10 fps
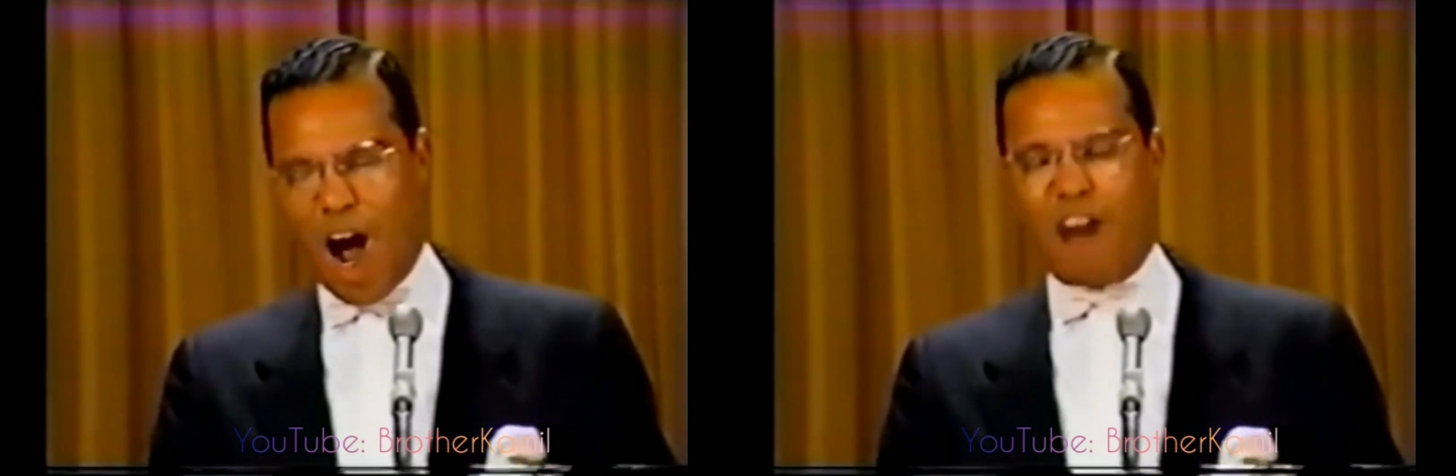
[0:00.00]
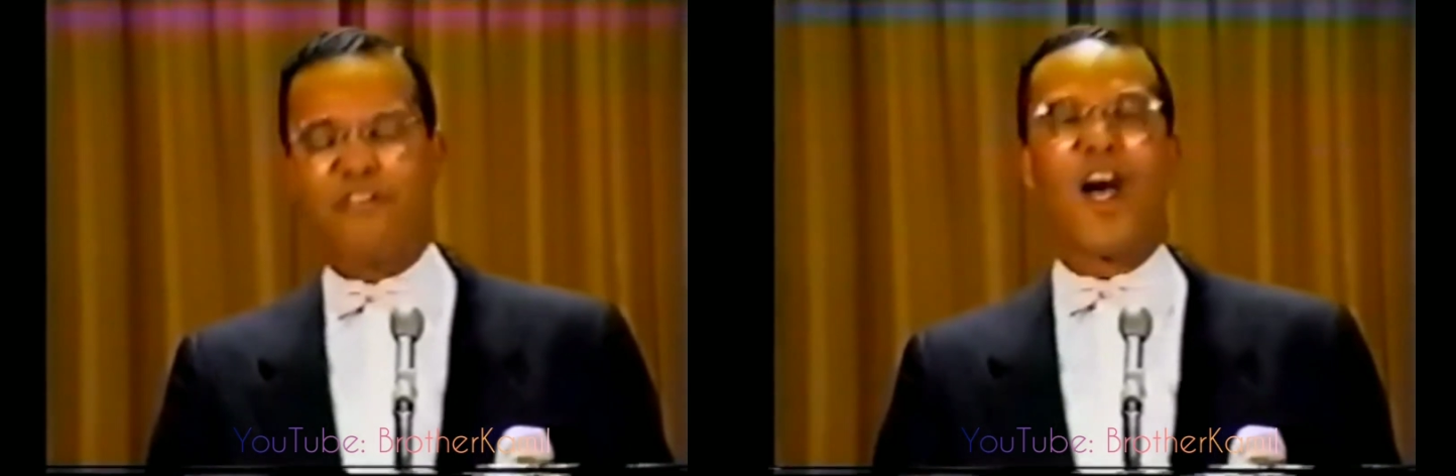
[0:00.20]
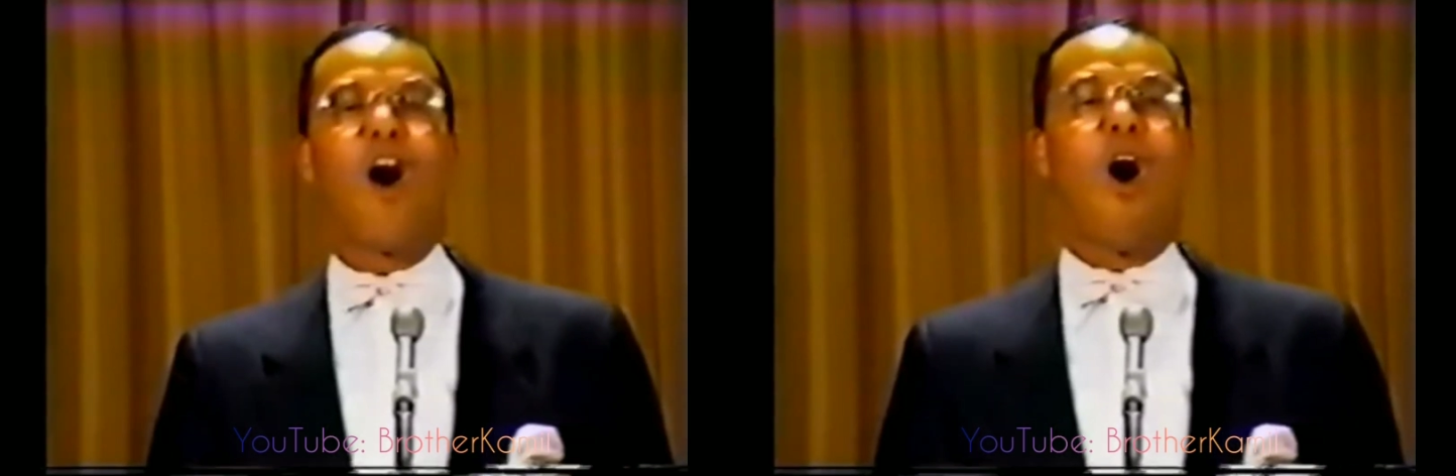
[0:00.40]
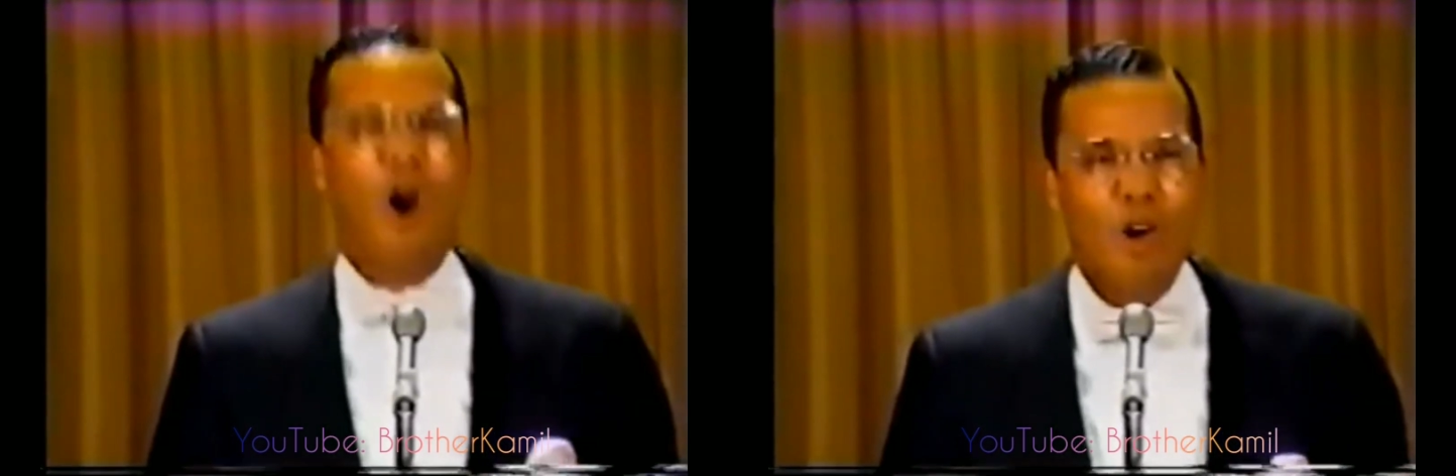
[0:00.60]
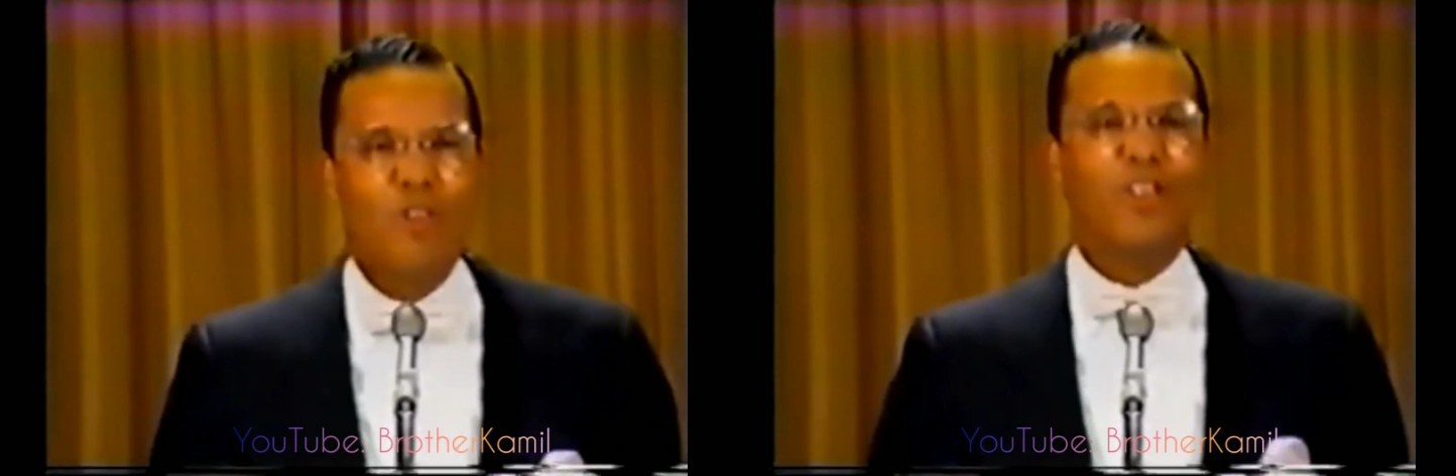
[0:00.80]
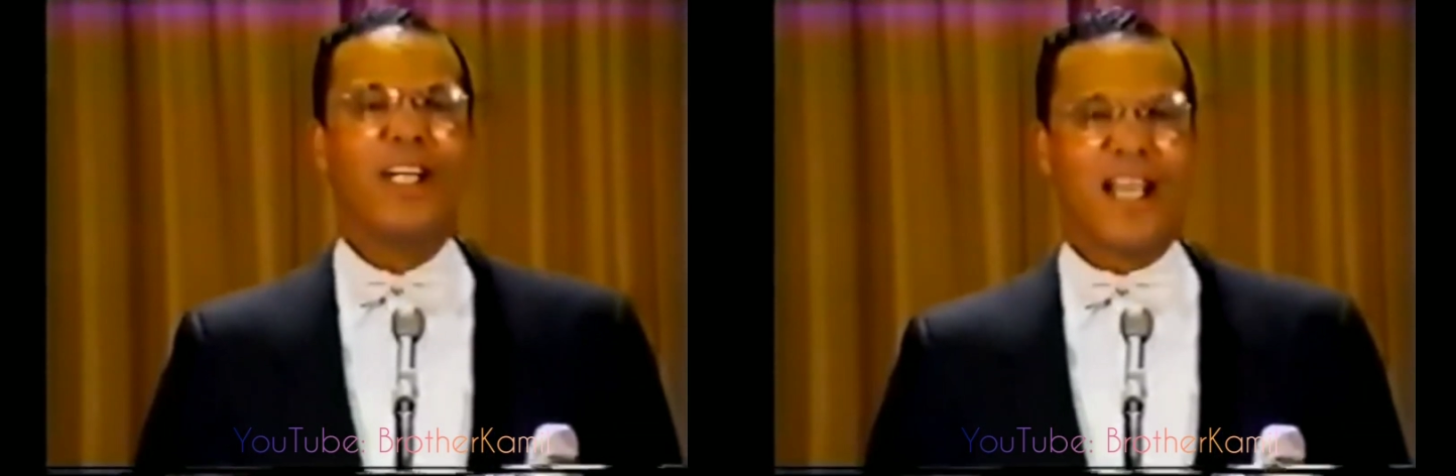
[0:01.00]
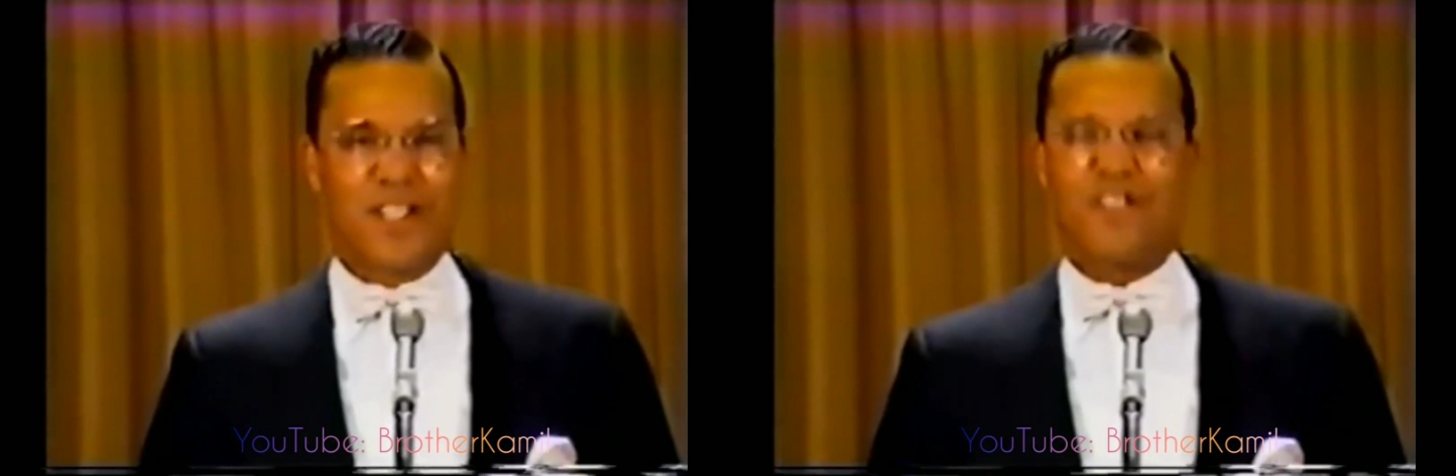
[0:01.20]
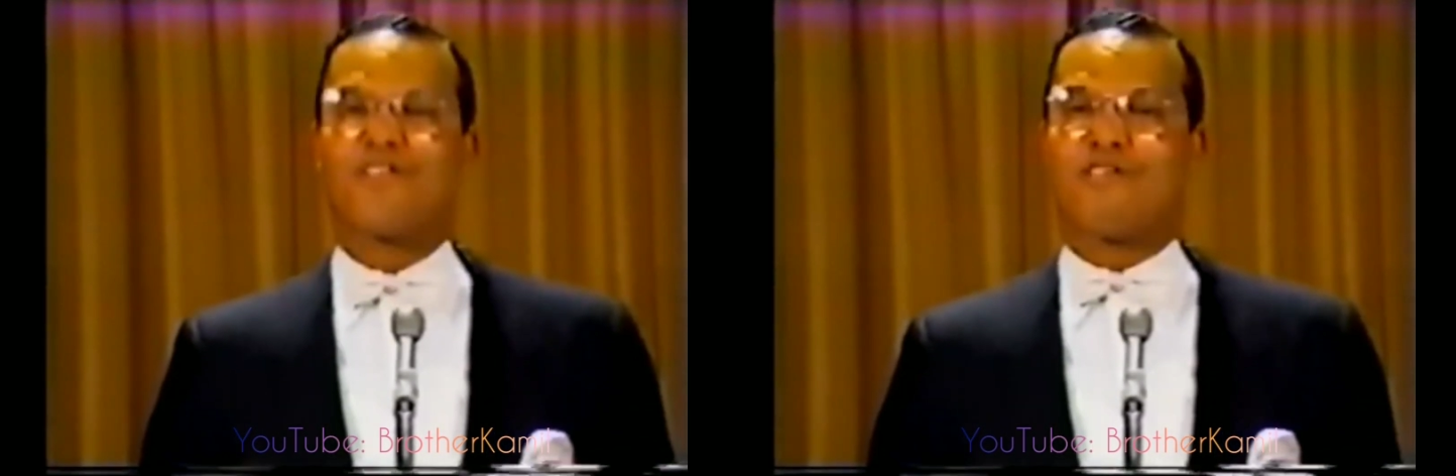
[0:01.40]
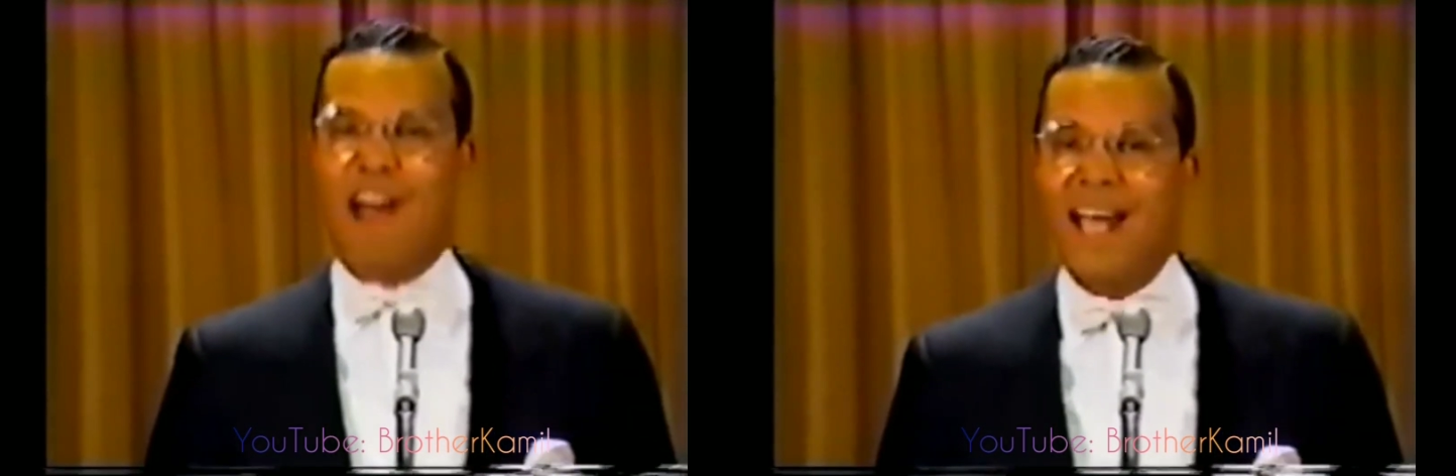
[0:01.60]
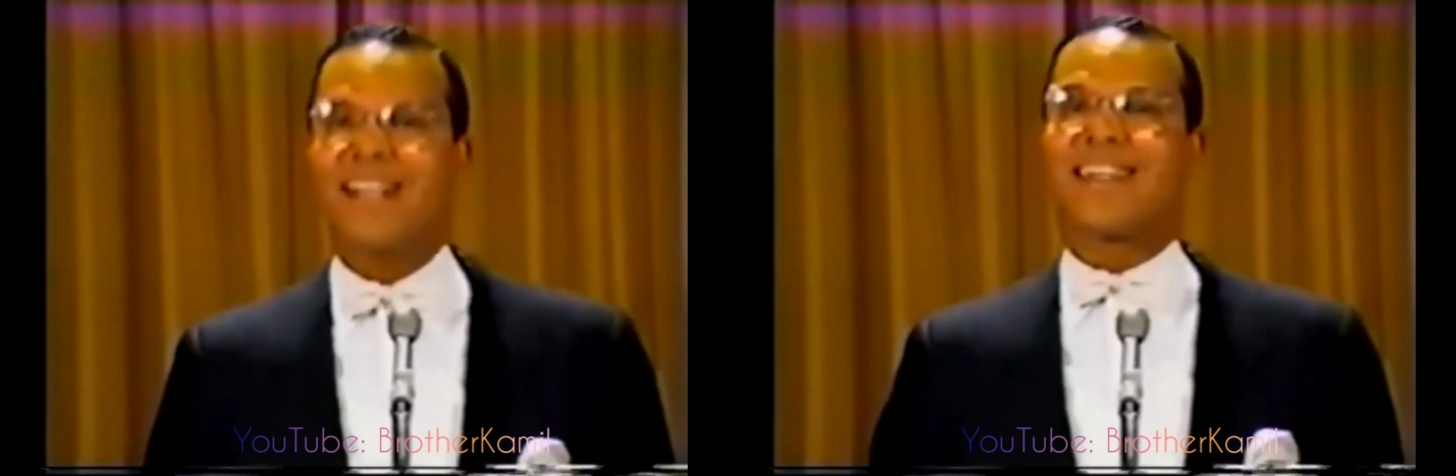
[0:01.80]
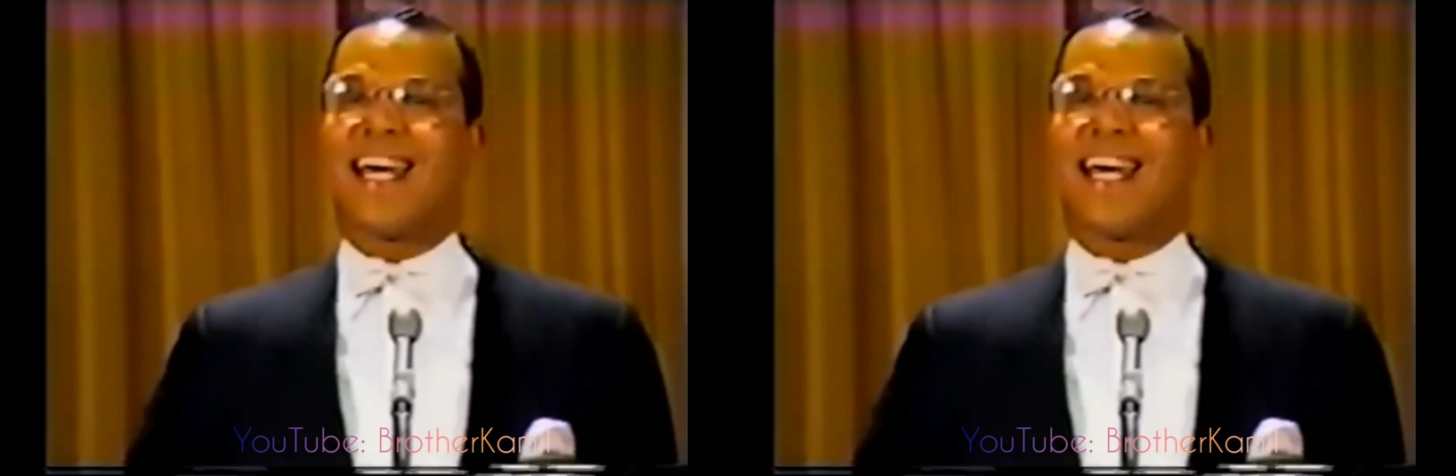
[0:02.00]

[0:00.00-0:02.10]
of the only strength